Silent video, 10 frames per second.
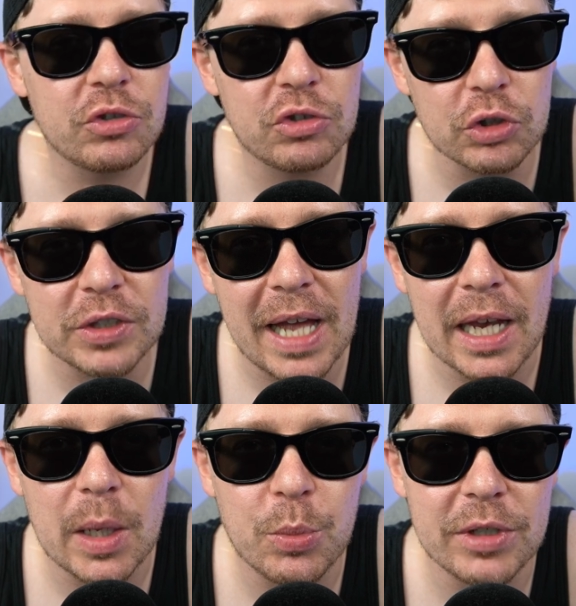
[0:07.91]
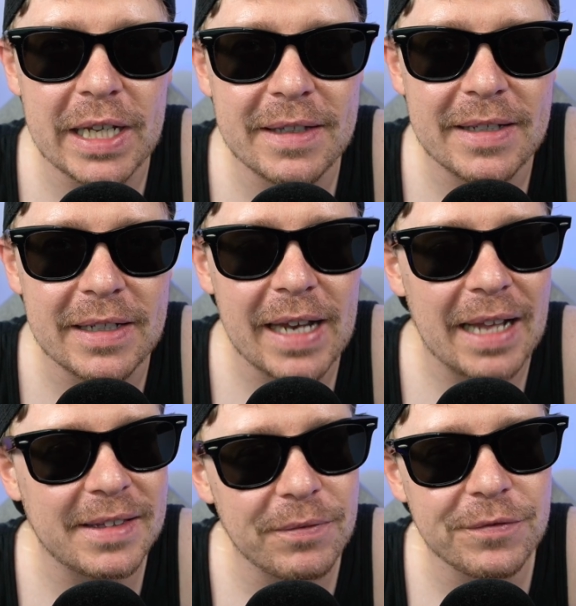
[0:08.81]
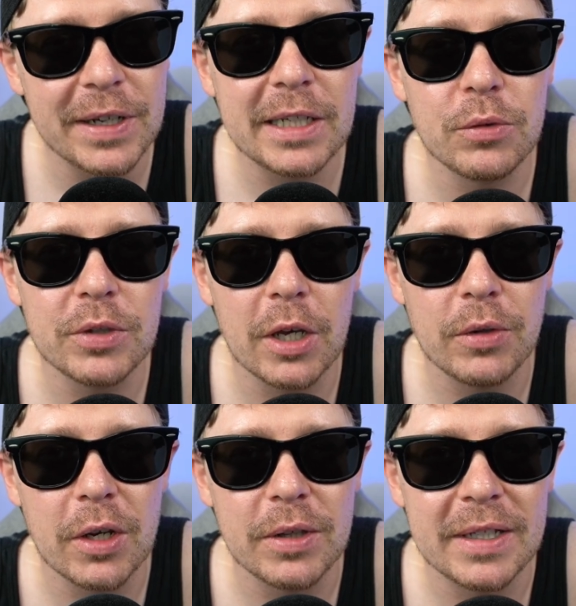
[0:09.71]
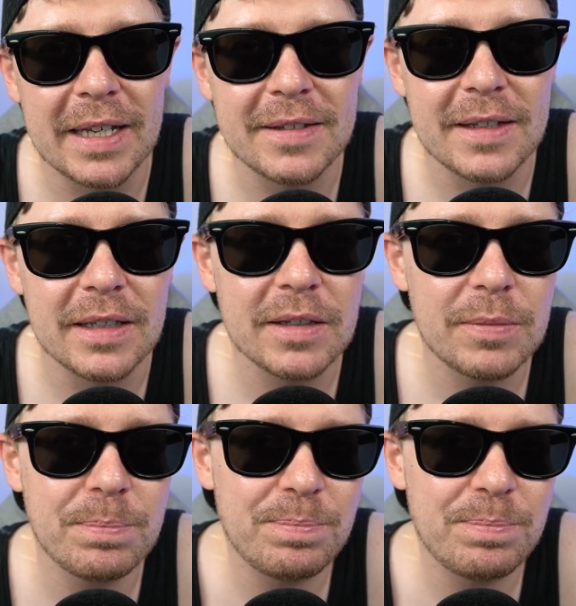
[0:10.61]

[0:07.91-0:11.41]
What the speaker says: Just like I predicted, I didn't think it was going to go the distance.